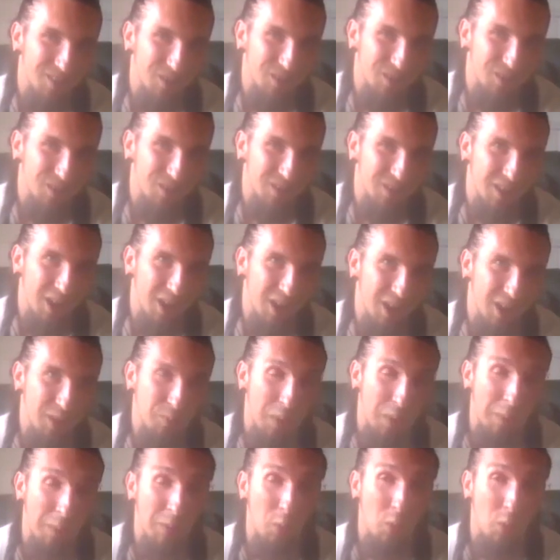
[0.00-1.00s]
He probably
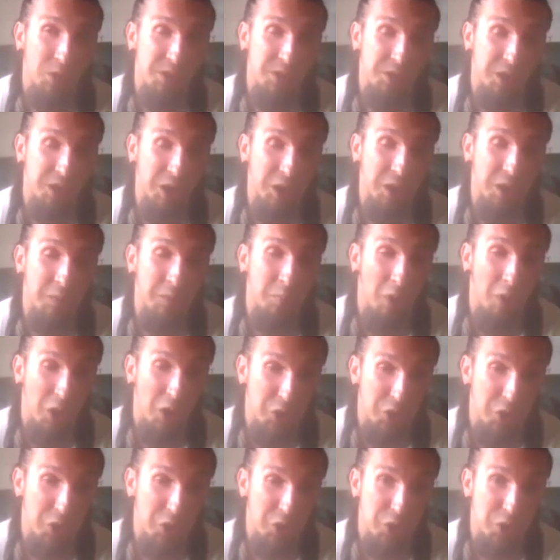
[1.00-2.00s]
wasn't eating much
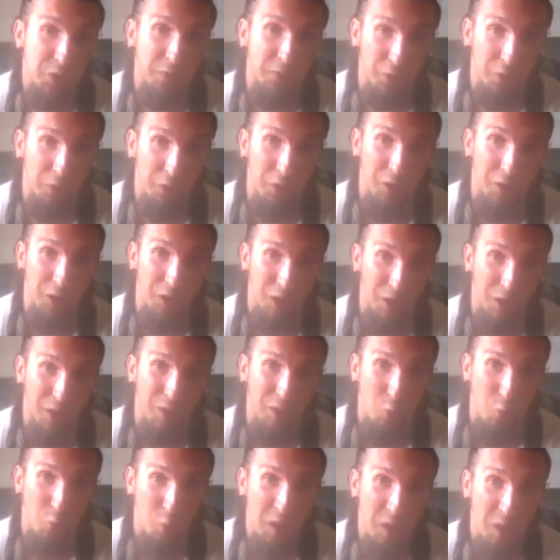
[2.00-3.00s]
for uh, the
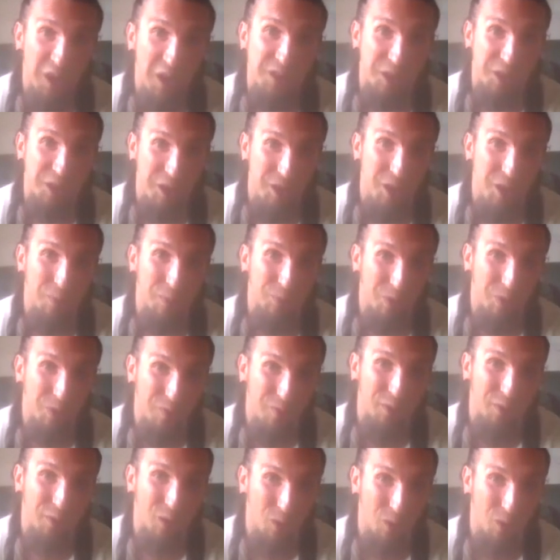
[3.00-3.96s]
weeks leading up to the film.